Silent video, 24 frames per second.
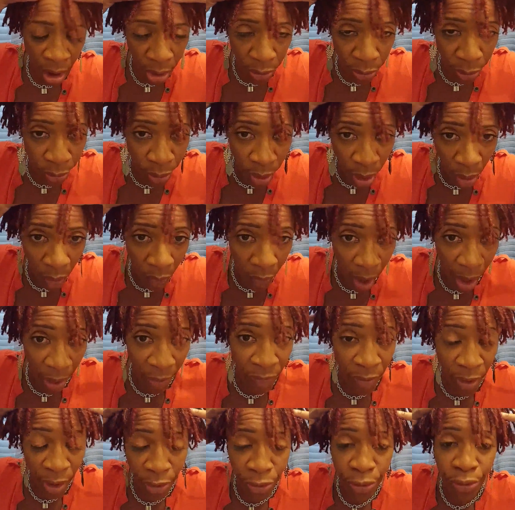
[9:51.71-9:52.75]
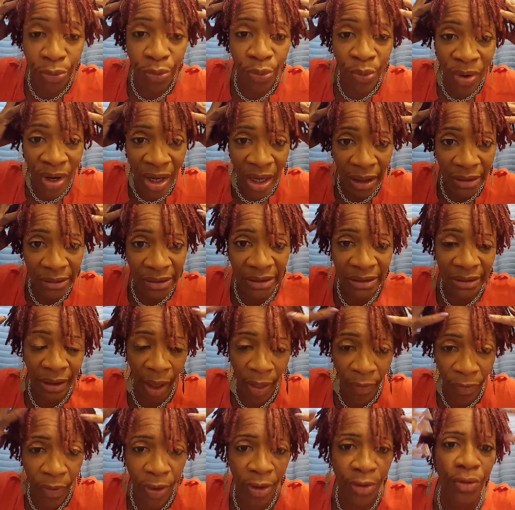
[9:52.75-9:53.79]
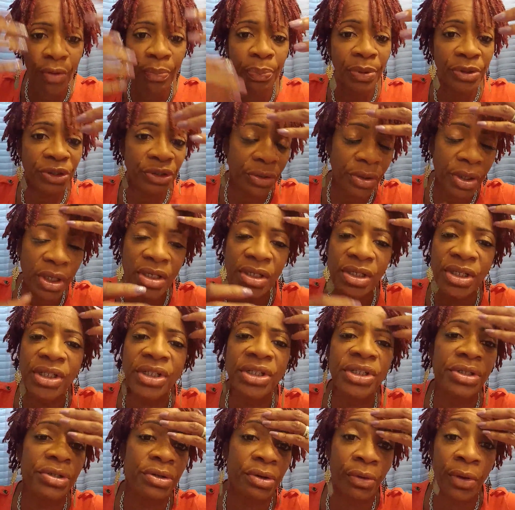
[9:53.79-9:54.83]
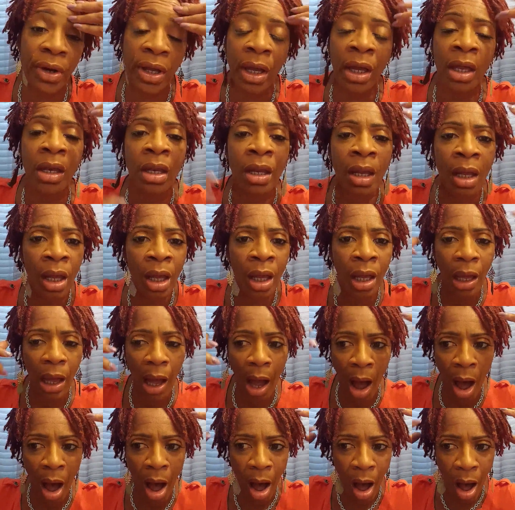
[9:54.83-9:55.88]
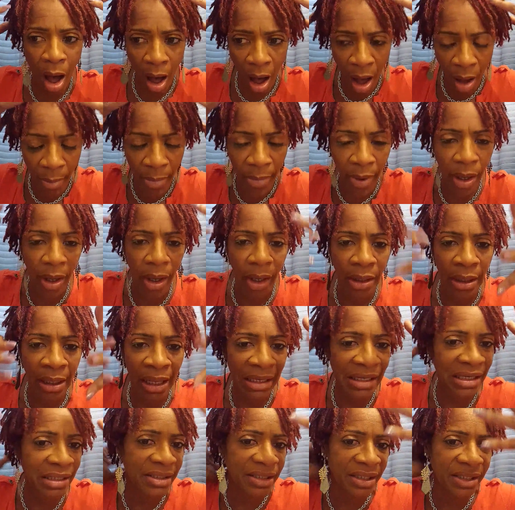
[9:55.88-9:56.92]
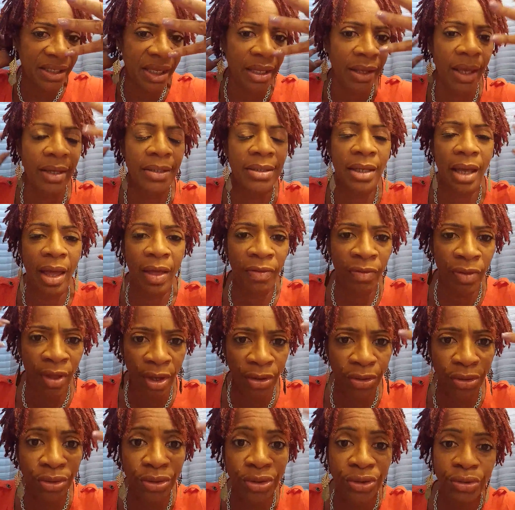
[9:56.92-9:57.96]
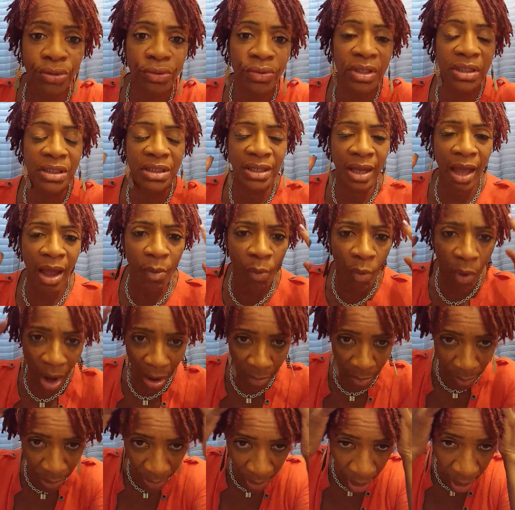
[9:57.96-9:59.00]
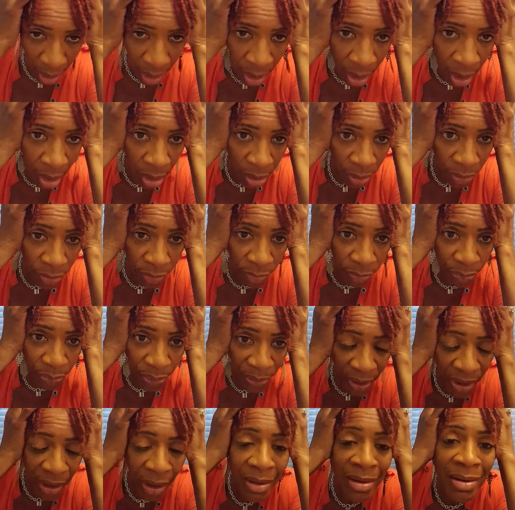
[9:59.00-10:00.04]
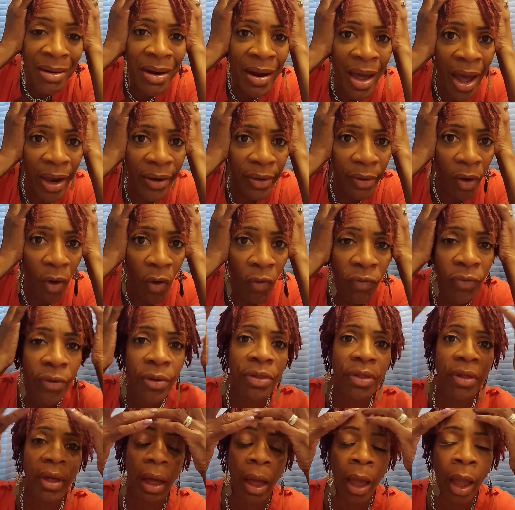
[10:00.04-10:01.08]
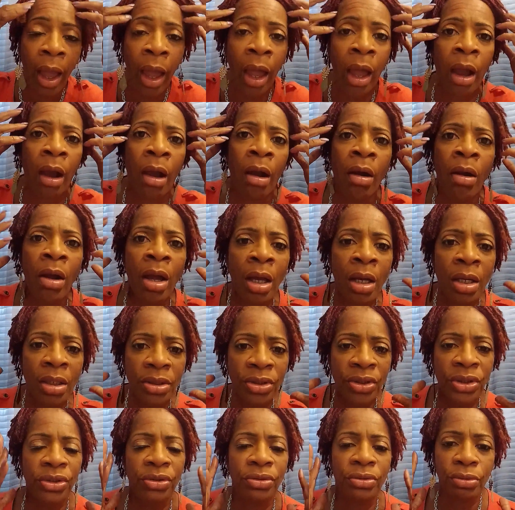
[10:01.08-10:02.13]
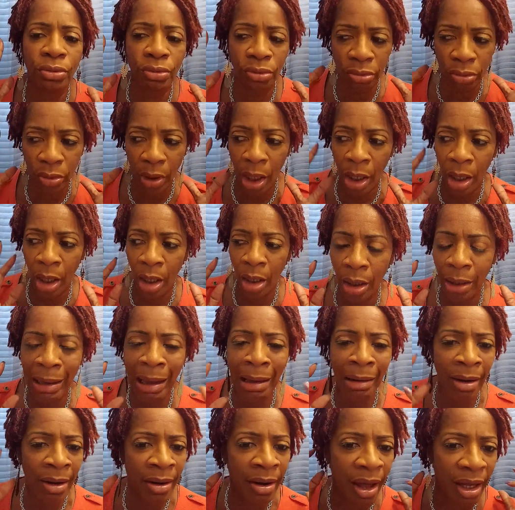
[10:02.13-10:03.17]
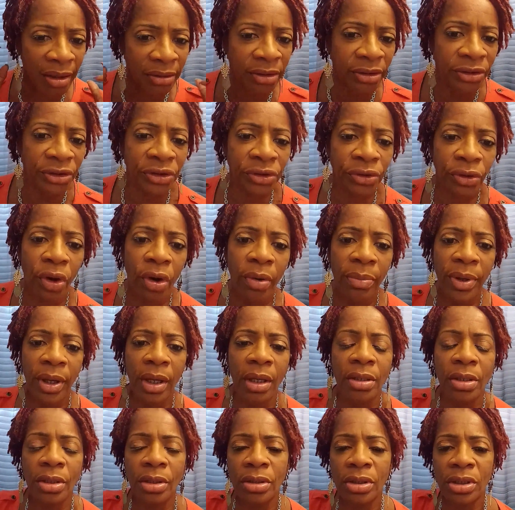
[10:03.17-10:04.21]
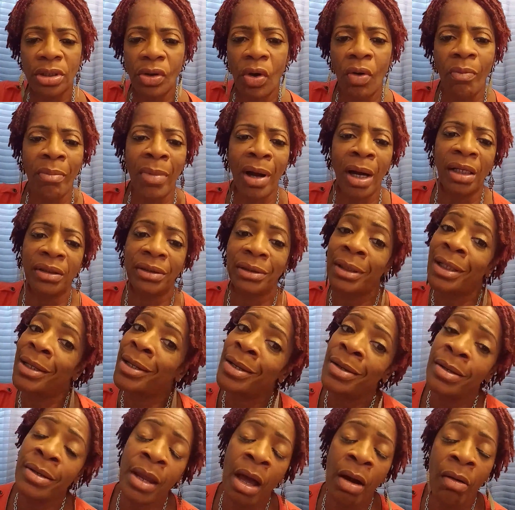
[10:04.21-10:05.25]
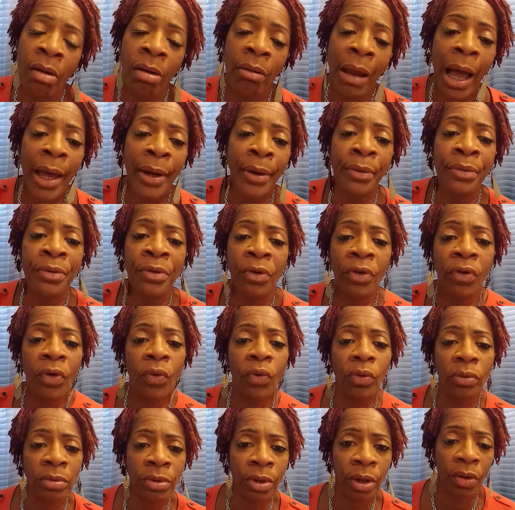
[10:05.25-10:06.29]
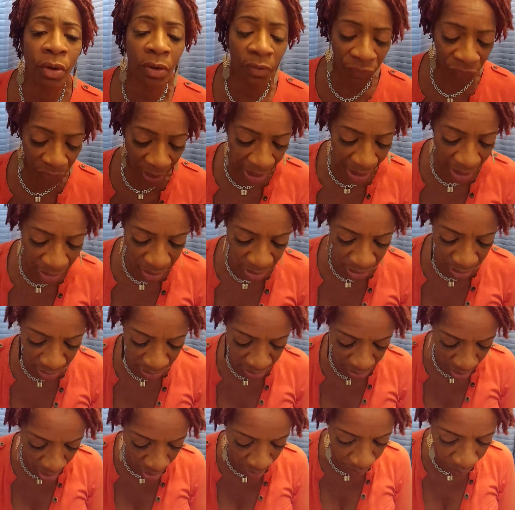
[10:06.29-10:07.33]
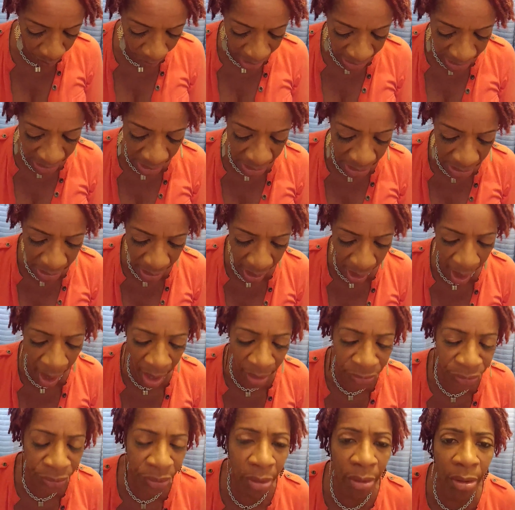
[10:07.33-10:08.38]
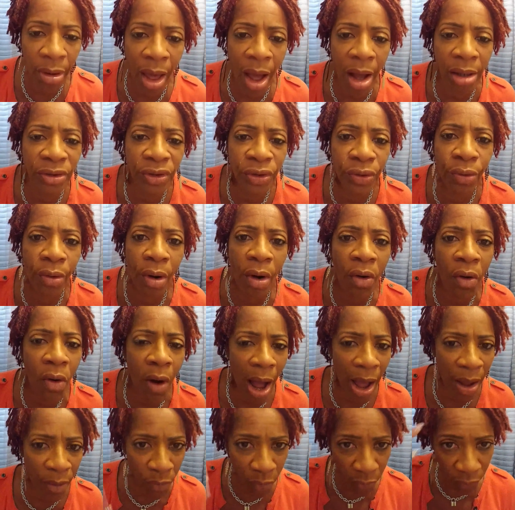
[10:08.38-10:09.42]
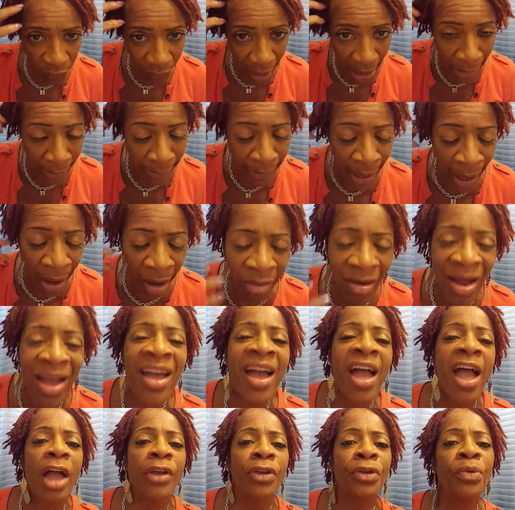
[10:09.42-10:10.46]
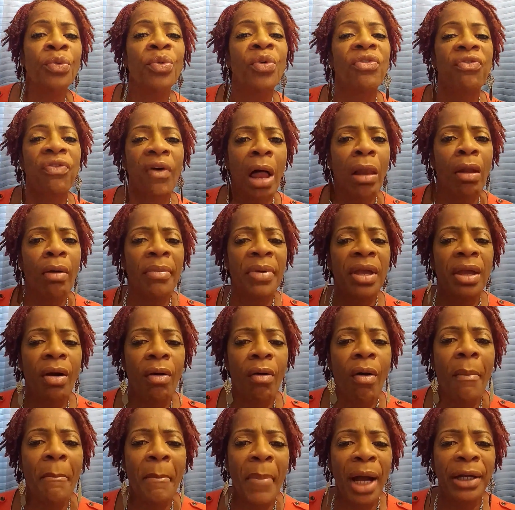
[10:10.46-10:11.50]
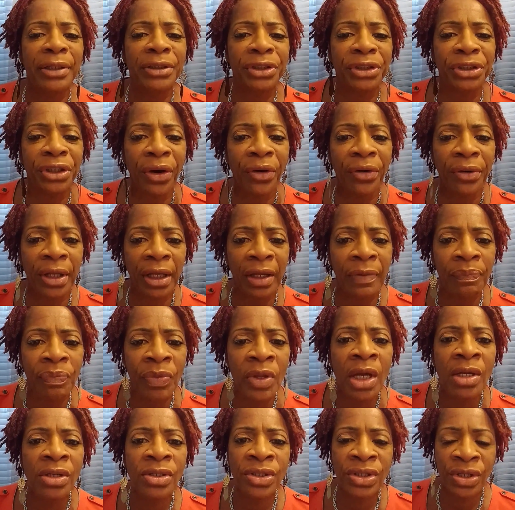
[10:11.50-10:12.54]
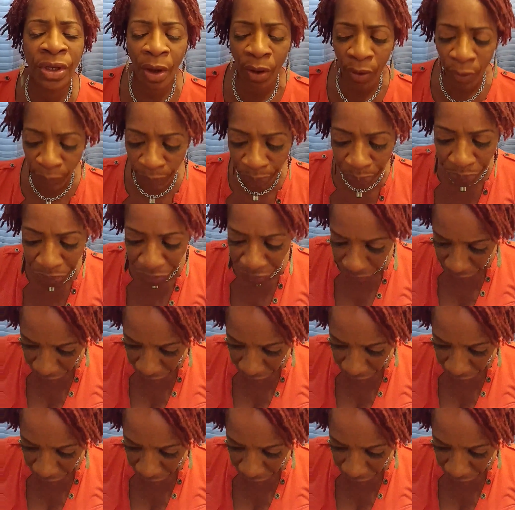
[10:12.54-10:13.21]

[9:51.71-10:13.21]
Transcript: you know, and then you rinse, and then you put your conditioner in, and let it sit, and then you do the same way, but you put a net over the hair to kind of not disturb it so much. Now, I don't know, you know, if that's the same process as your locks grow. I will find out, and you will follow me on my journey. So